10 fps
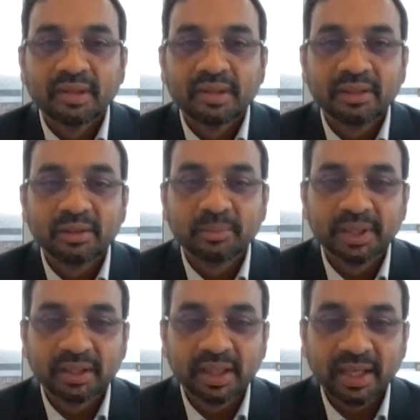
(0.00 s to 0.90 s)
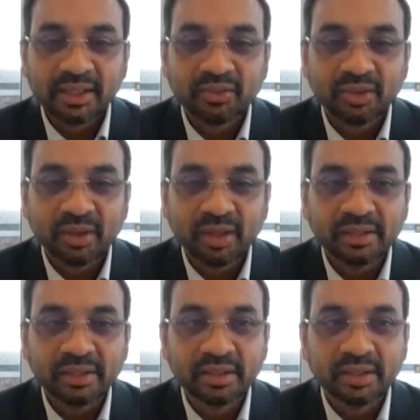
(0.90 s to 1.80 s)
I think, Sumatra, thanks for
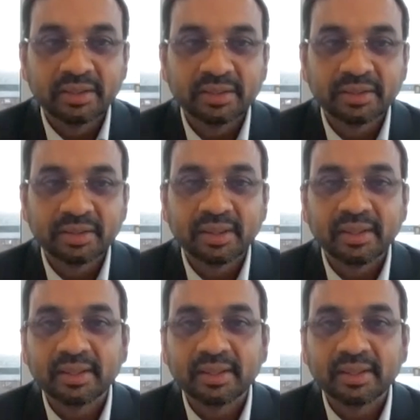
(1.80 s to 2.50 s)
raising this.